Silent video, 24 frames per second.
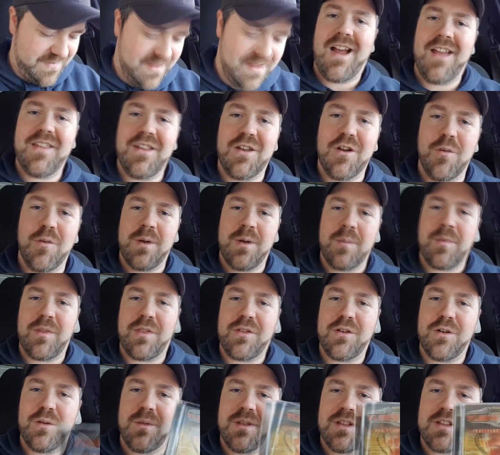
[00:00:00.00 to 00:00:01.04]
And then up the
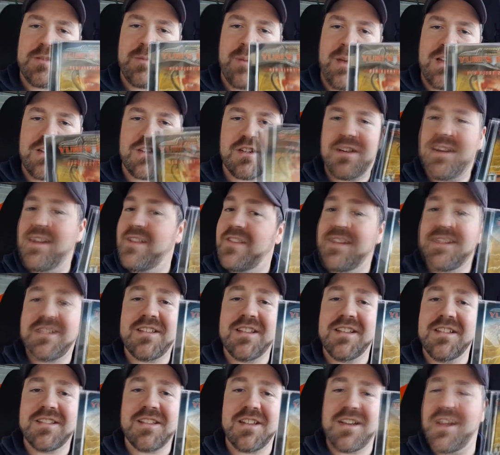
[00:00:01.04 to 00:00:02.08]
third one, expansion. This
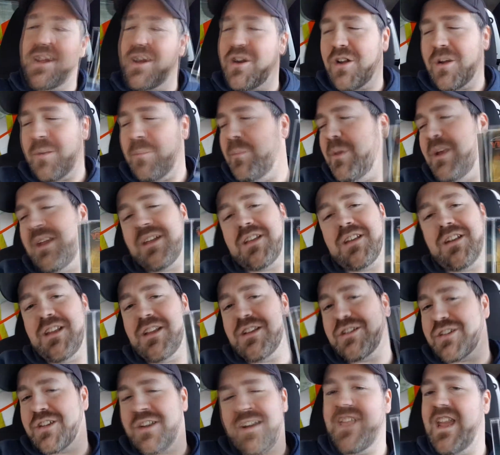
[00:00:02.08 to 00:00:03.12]
thing's in here, mint
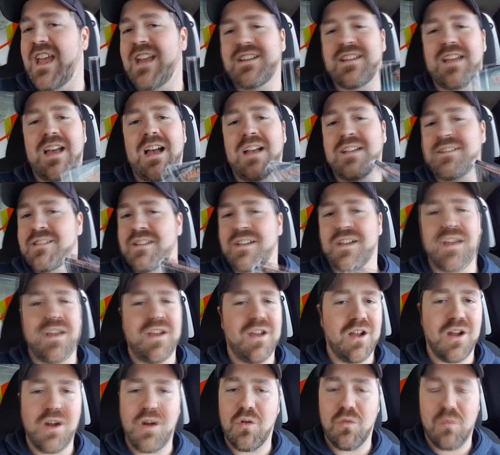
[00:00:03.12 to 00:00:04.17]
condition, fantastic,
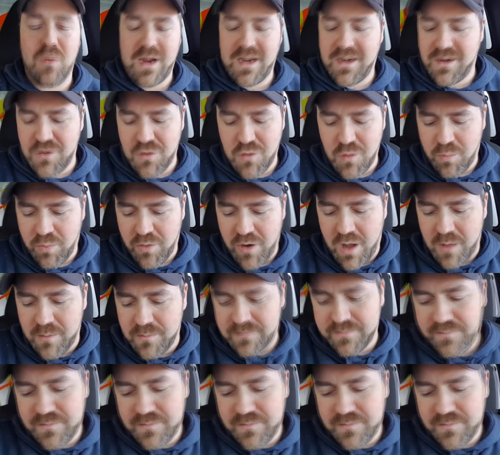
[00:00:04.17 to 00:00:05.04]
great, no problem.